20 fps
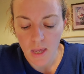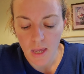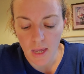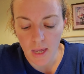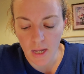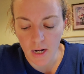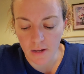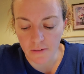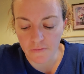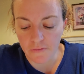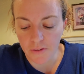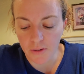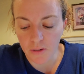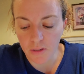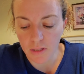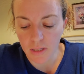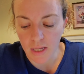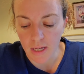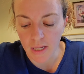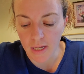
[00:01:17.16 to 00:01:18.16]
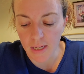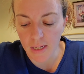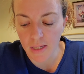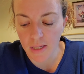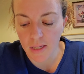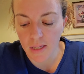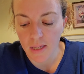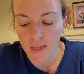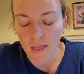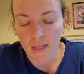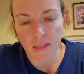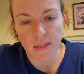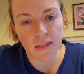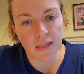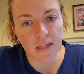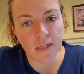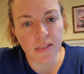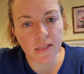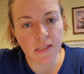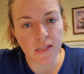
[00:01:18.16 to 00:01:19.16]
And I feel like
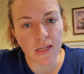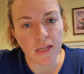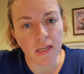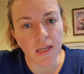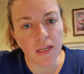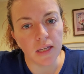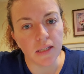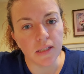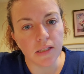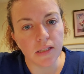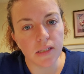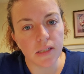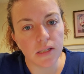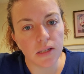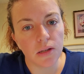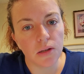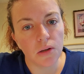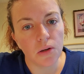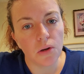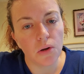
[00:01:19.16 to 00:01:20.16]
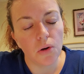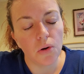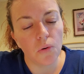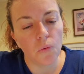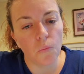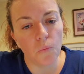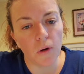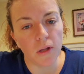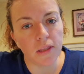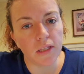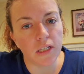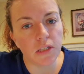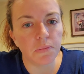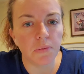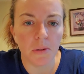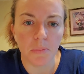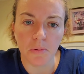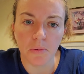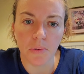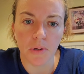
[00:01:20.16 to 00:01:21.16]
this is what these
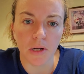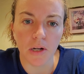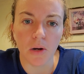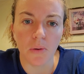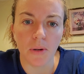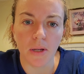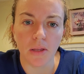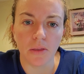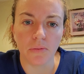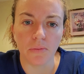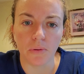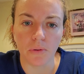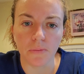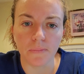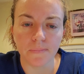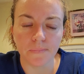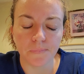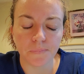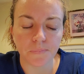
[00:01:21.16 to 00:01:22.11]
people were going through.